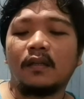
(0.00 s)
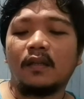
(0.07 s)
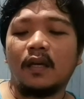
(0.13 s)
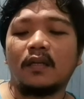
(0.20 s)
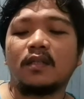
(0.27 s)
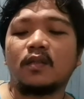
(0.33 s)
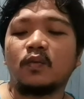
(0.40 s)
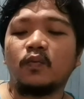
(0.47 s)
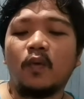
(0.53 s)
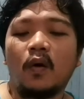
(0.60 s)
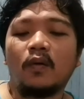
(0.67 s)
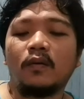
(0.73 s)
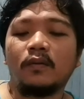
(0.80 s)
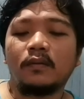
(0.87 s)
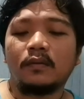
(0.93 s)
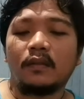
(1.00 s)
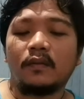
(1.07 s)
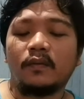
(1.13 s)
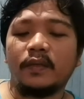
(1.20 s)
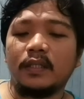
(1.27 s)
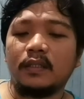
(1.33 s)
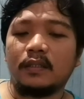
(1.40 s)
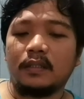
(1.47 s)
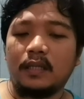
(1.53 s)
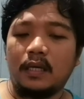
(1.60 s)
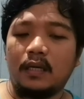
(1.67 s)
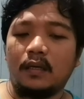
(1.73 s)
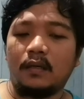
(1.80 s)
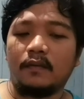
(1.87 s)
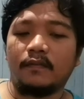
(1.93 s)
this won't
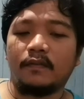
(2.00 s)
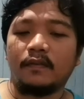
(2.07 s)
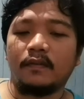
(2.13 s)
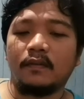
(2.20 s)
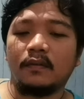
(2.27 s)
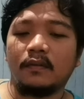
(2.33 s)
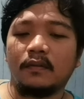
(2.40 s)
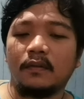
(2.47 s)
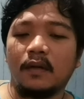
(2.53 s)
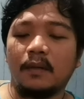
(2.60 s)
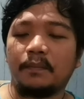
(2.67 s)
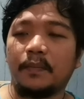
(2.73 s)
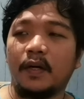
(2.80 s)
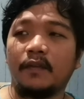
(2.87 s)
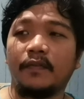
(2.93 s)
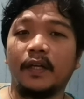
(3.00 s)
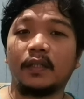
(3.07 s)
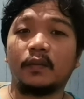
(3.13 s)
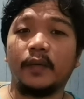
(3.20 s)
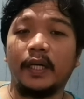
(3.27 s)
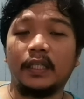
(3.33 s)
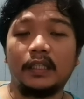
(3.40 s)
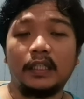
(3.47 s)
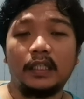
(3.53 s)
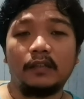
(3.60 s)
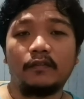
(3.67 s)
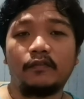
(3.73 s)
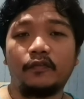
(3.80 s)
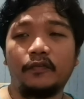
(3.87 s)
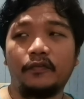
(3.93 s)
receive a perfect rating
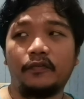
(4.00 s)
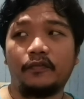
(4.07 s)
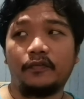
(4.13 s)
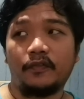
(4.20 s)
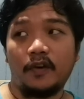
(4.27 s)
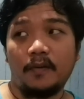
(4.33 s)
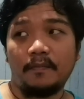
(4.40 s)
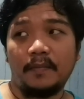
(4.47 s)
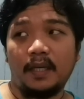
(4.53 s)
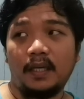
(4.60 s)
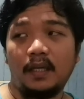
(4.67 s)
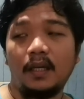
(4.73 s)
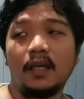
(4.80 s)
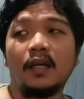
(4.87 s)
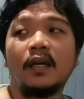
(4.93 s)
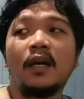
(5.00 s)
from me.